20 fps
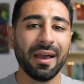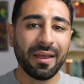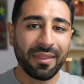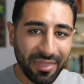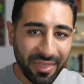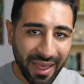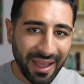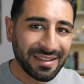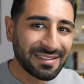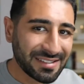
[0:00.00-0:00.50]

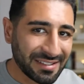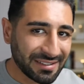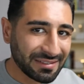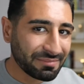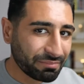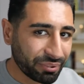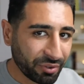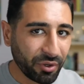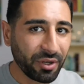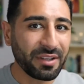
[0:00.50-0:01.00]
That's
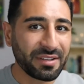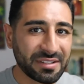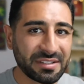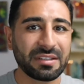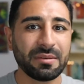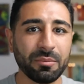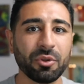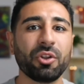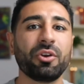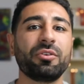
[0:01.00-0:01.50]
pretty
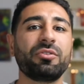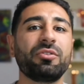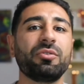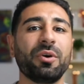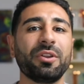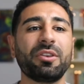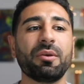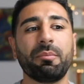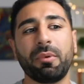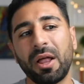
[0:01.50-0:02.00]
similar to
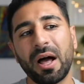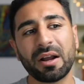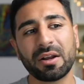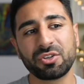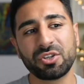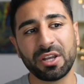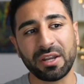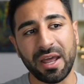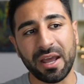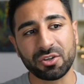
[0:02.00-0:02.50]
what the
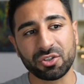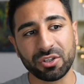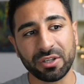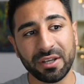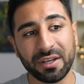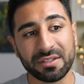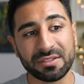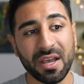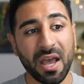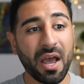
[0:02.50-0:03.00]
blockchain actually
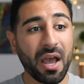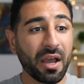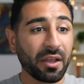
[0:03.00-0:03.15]
is.